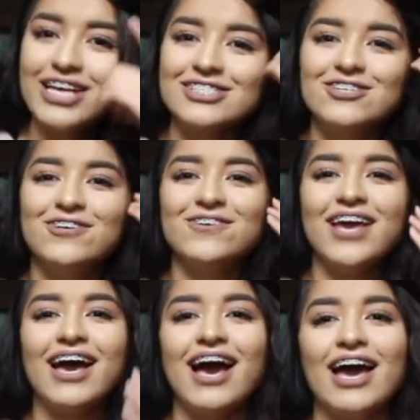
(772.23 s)
So
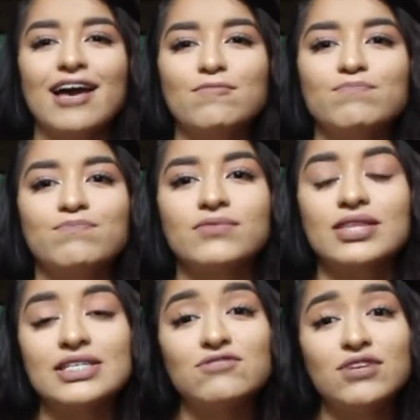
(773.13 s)
yeah, um
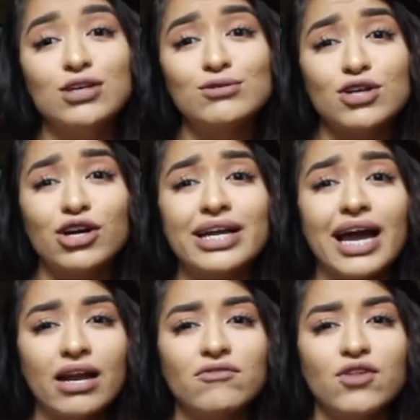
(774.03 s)
this video is already
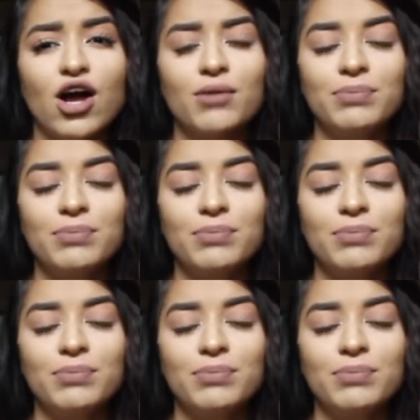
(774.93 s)
kind of long,